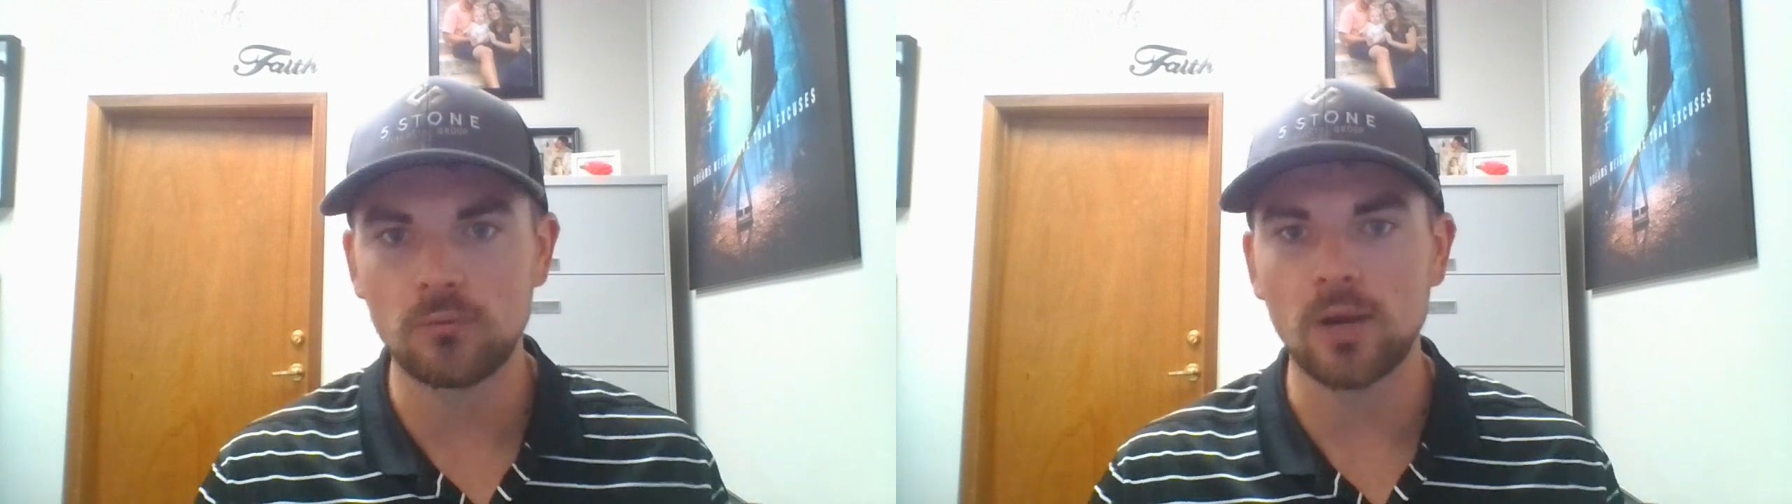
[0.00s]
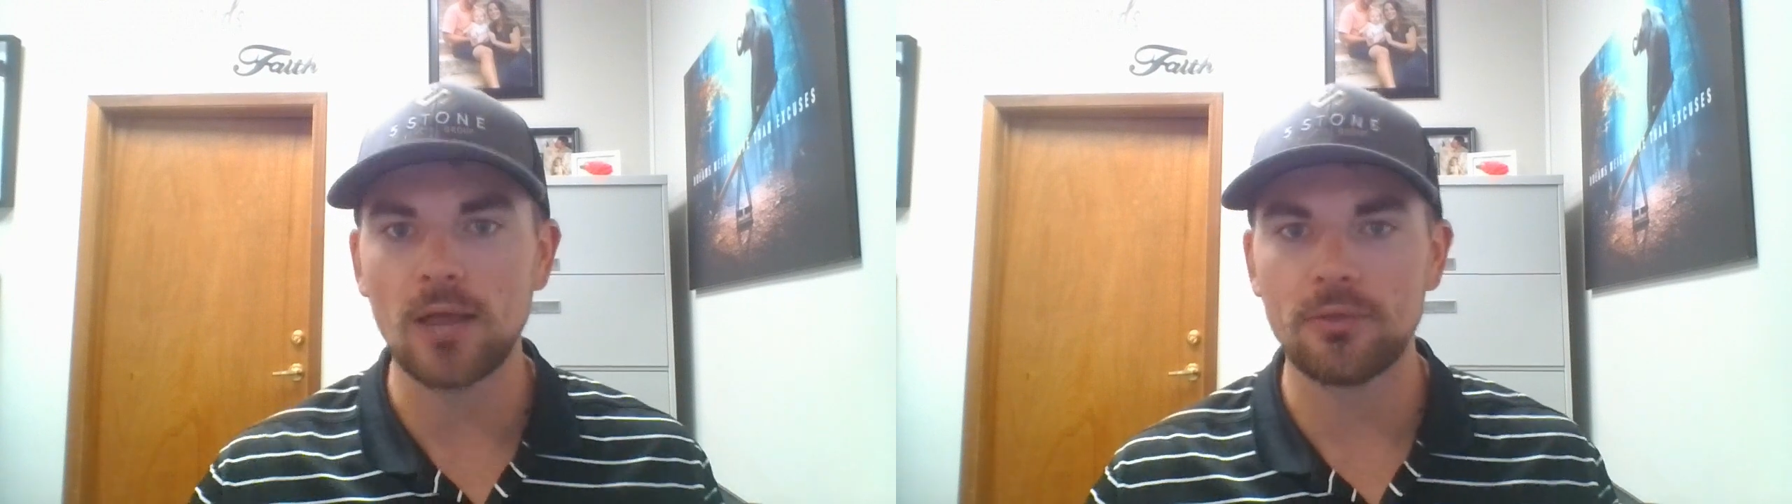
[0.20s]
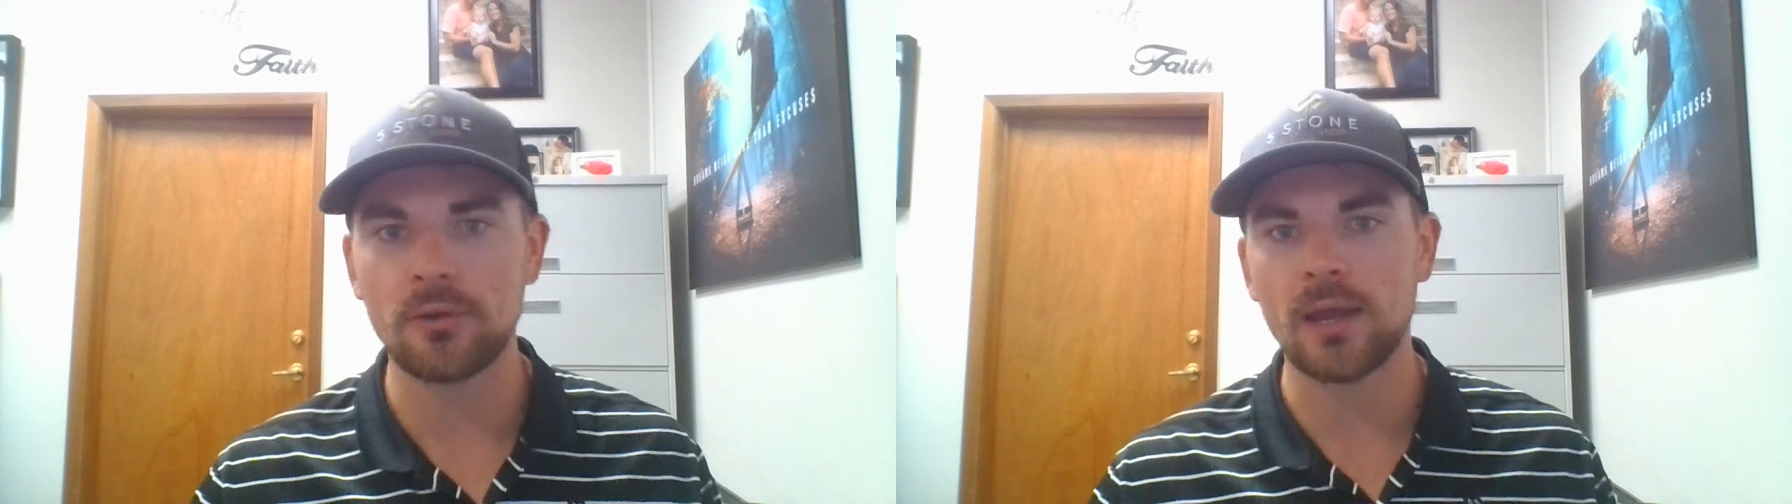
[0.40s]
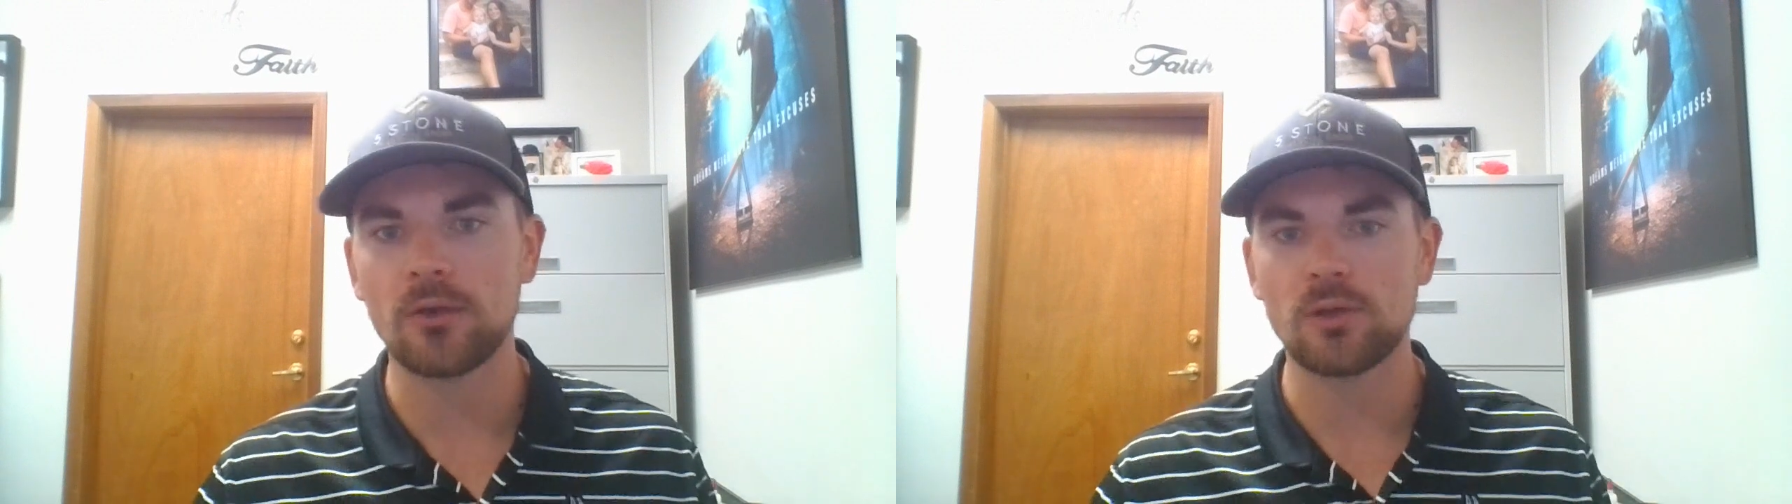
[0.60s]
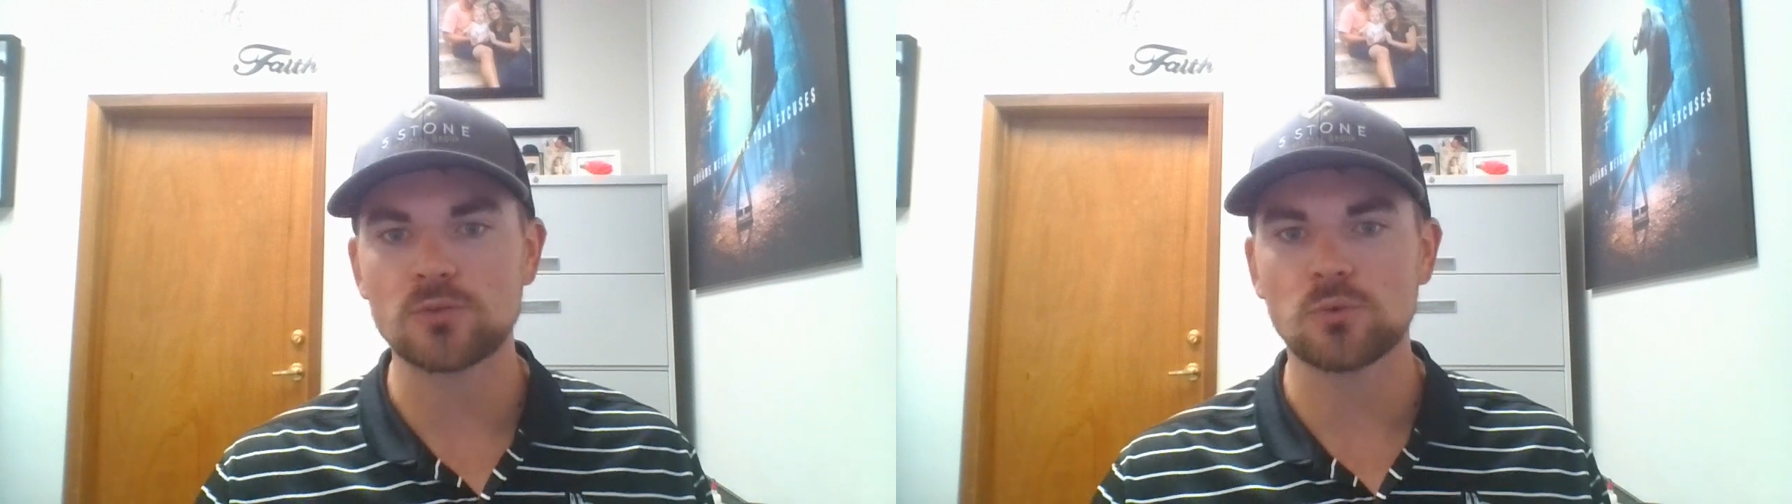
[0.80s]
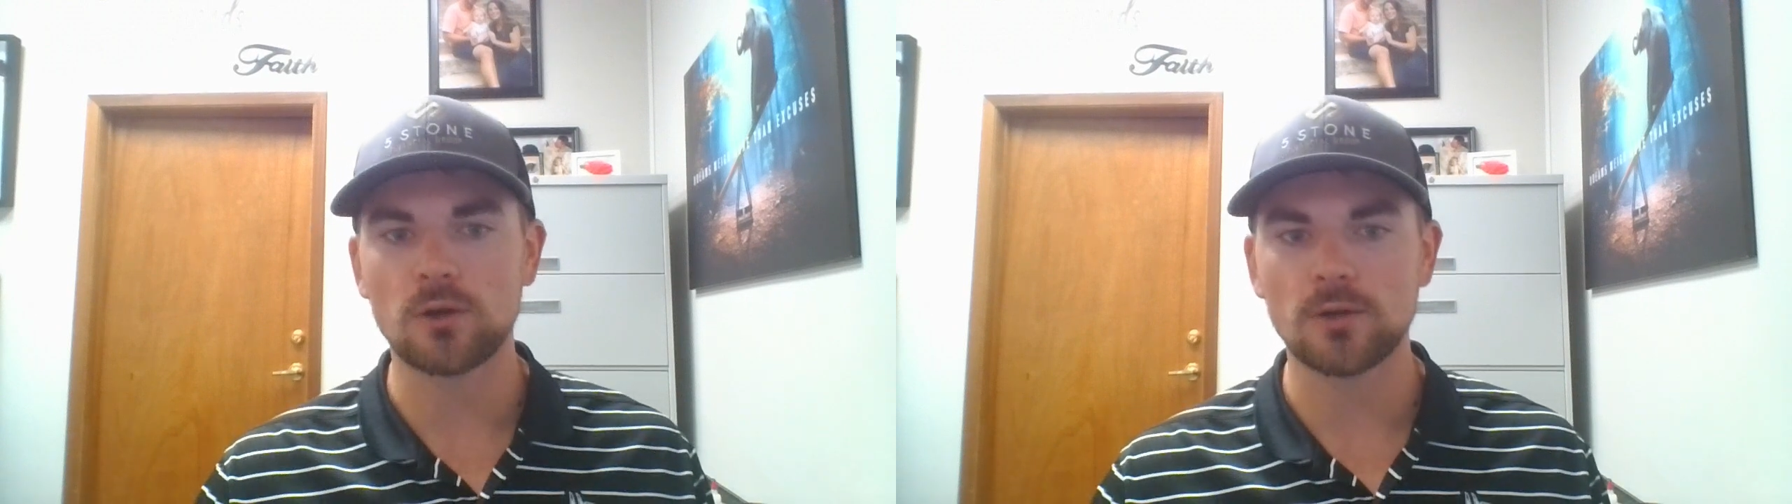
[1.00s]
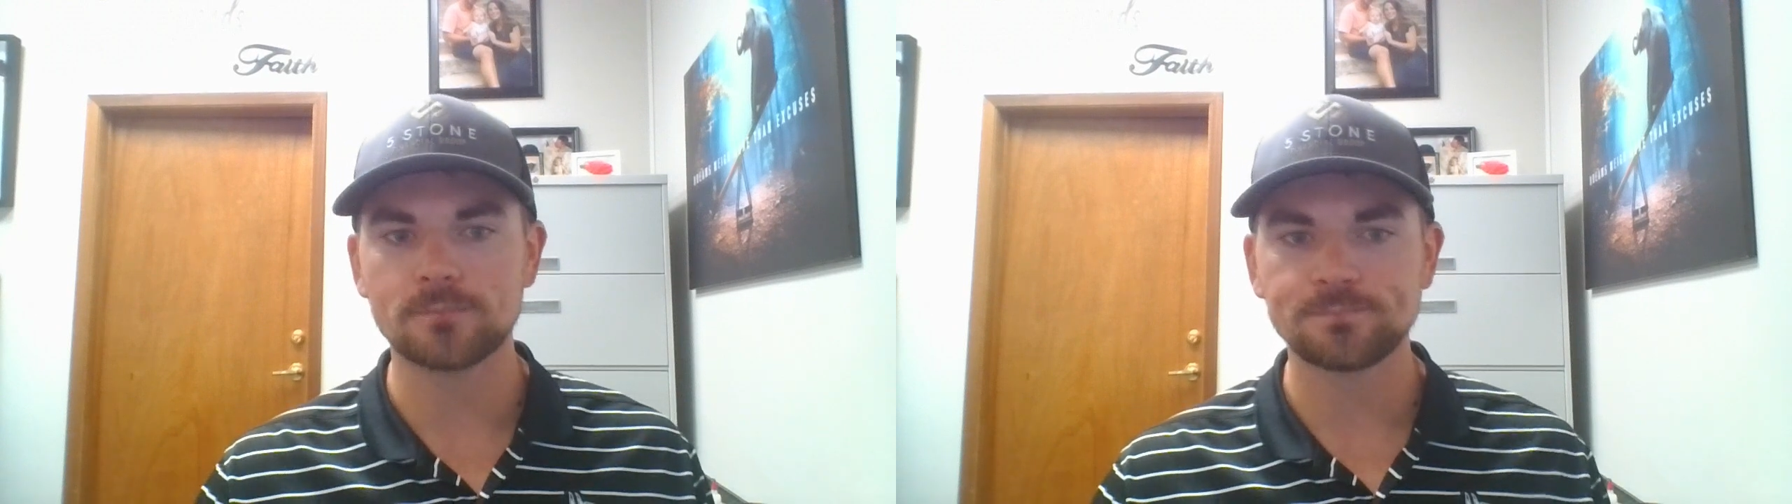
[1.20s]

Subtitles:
Roth and IRAs work.